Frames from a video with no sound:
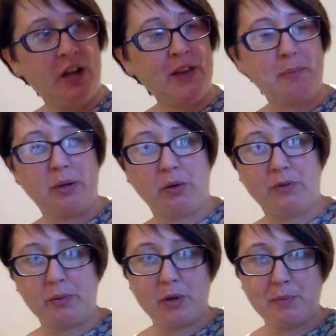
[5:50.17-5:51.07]
That'd be
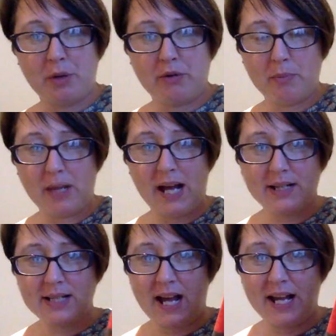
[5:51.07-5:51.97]
lovely with a pair of black
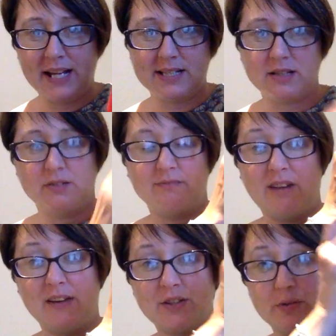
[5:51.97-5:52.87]
tights and
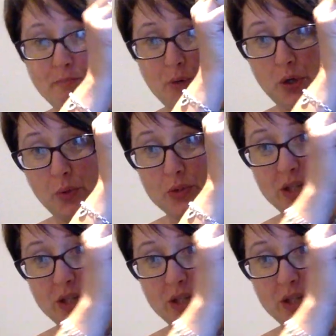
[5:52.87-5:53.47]
rather some boots